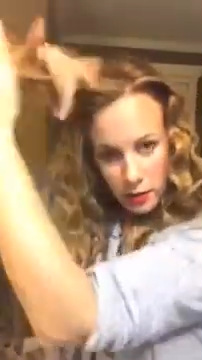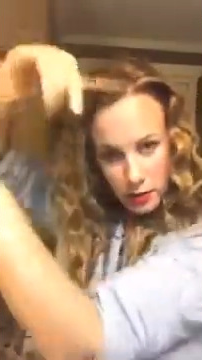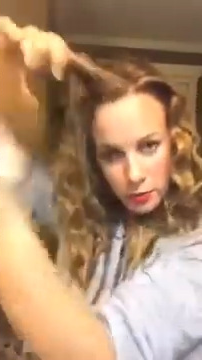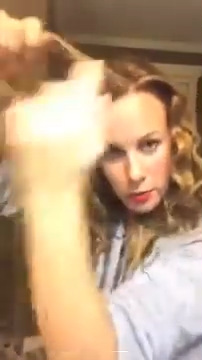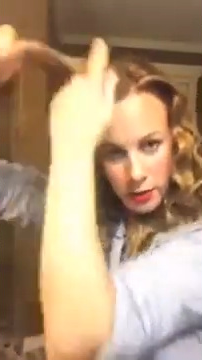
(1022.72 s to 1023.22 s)

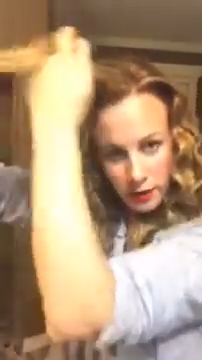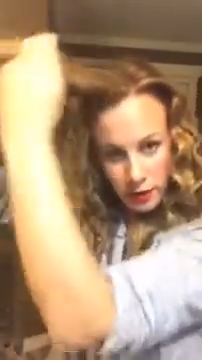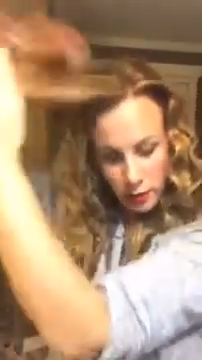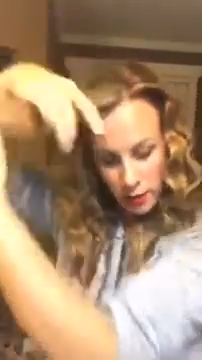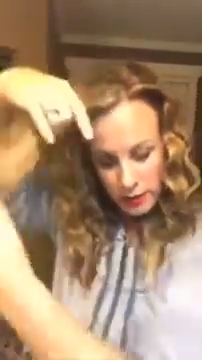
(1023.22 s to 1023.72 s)
just because
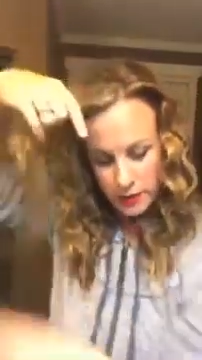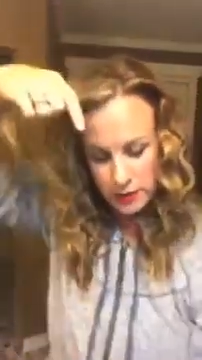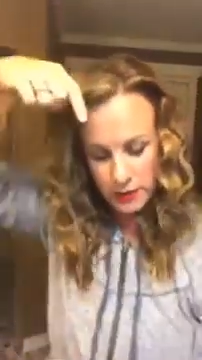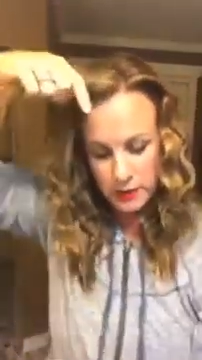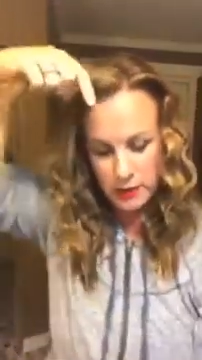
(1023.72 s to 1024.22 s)
I want that
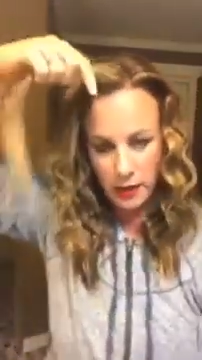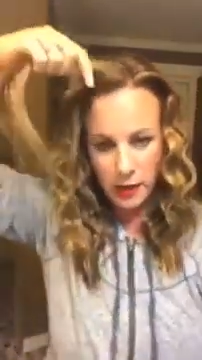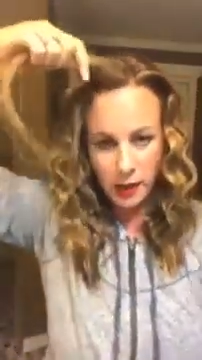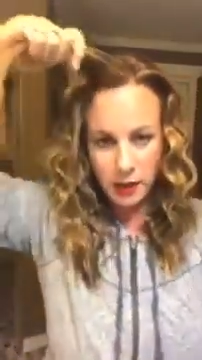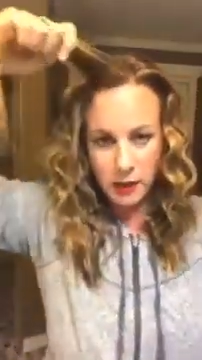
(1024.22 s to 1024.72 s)
to
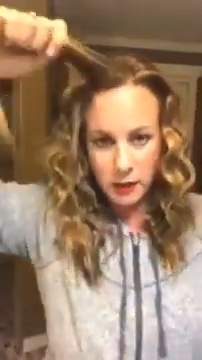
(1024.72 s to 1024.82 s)
stay